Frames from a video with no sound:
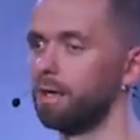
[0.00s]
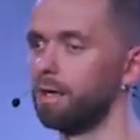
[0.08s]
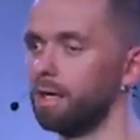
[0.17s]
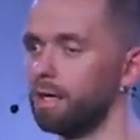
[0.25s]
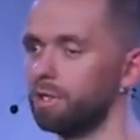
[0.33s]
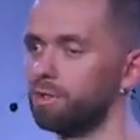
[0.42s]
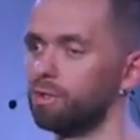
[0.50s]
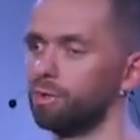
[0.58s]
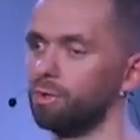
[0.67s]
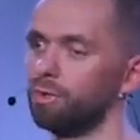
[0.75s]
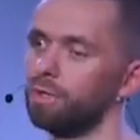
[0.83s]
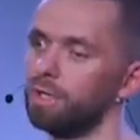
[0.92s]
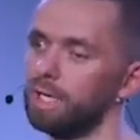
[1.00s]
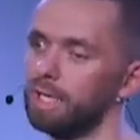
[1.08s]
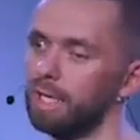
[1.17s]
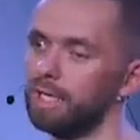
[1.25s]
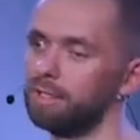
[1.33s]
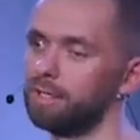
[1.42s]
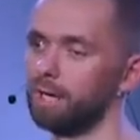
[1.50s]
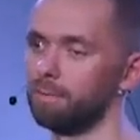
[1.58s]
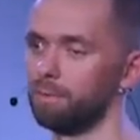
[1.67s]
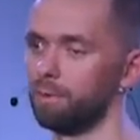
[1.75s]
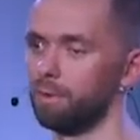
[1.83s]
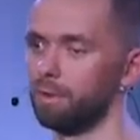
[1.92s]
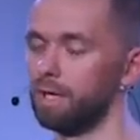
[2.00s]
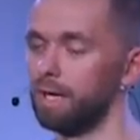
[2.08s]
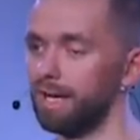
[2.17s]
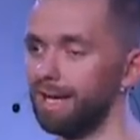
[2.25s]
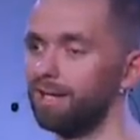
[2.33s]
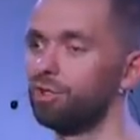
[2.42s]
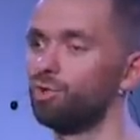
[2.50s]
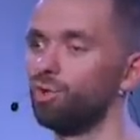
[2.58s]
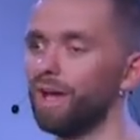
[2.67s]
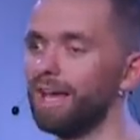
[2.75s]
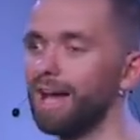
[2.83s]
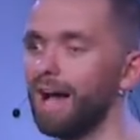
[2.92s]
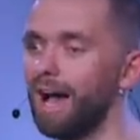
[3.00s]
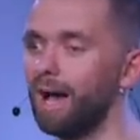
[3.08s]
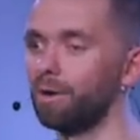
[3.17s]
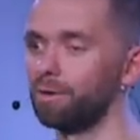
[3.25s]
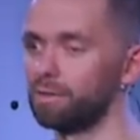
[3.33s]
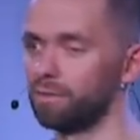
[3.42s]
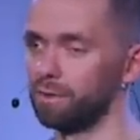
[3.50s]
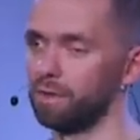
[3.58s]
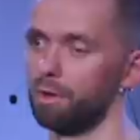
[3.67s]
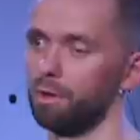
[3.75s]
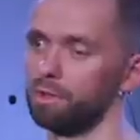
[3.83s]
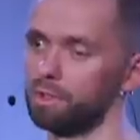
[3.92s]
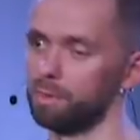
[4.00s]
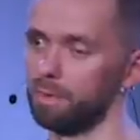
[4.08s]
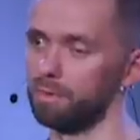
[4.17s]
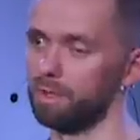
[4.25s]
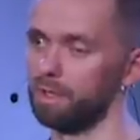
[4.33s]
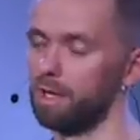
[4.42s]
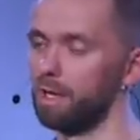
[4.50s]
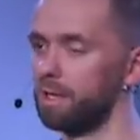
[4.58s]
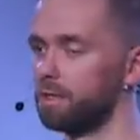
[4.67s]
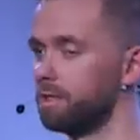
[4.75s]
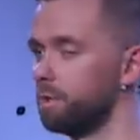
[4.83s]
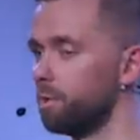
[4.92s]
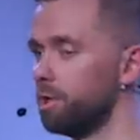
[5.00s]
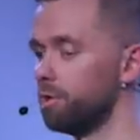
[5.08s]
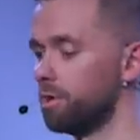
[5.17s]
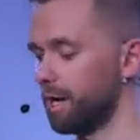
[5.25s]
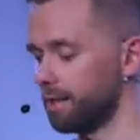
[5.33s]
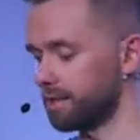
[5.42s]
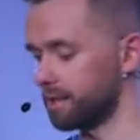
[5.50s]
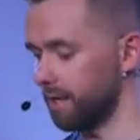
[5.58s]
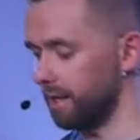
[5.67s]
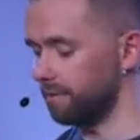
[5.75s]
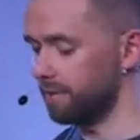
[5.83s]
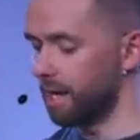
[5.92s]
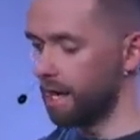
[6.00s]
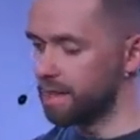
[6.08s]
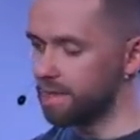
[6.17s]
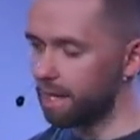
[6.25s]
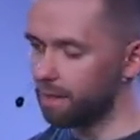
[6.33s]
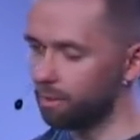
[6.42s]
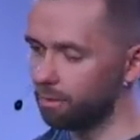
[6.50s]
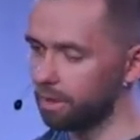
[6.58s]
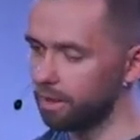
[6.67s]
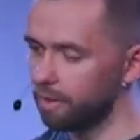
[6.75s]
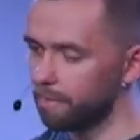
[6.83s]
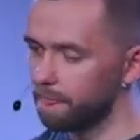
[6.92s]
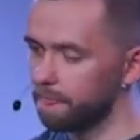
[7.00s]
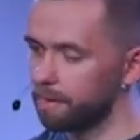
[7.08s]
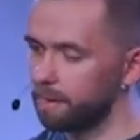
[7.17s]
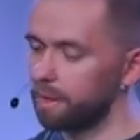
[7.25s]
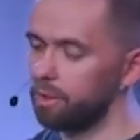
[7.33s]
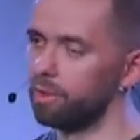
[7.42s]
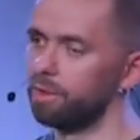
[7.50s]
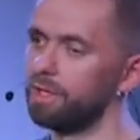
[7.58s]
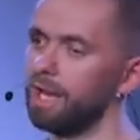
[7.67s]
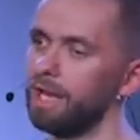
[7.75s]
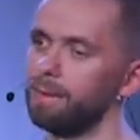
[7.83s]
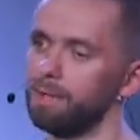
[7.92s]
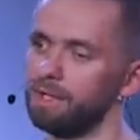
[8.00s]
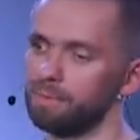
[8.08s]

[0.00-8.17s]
into a temple, into a house for the Holy Spirit. See, when you got saved, not only your name is